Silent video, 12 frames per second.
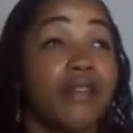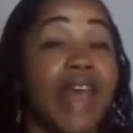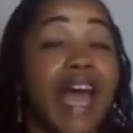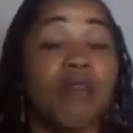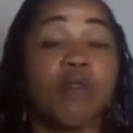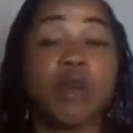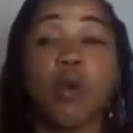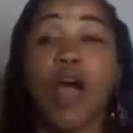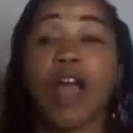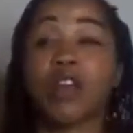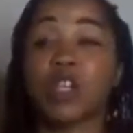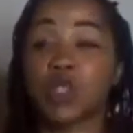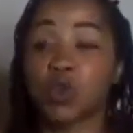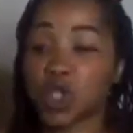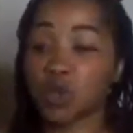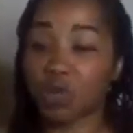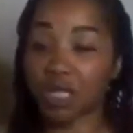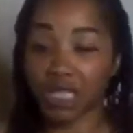that requires you
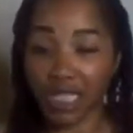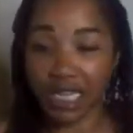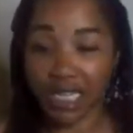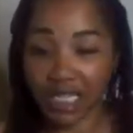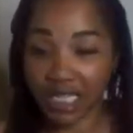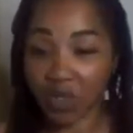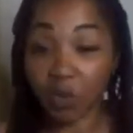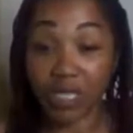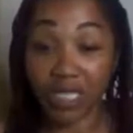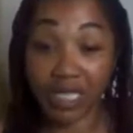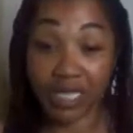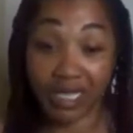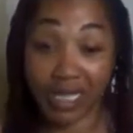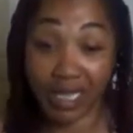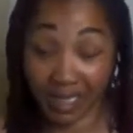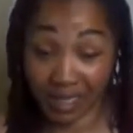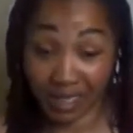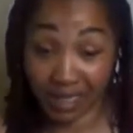to release
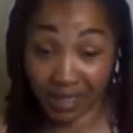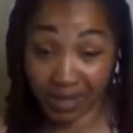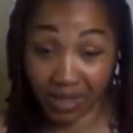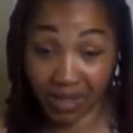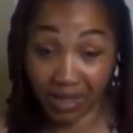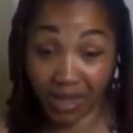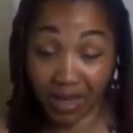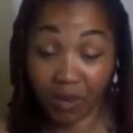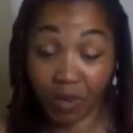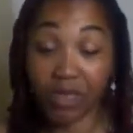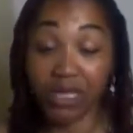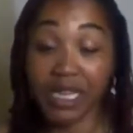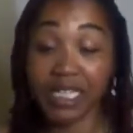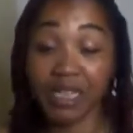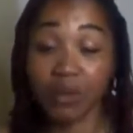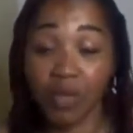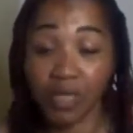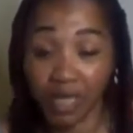resistance.
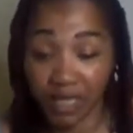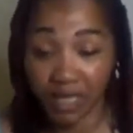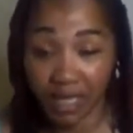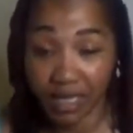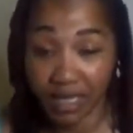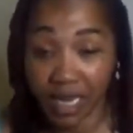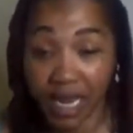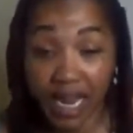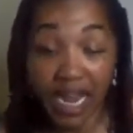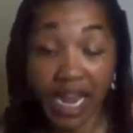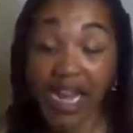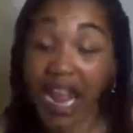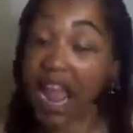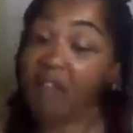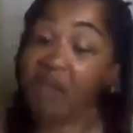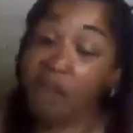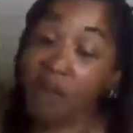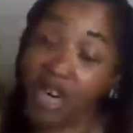releasing resistance.
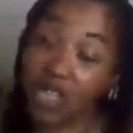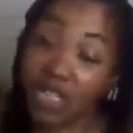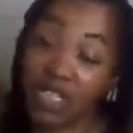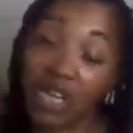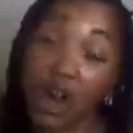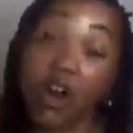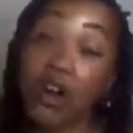And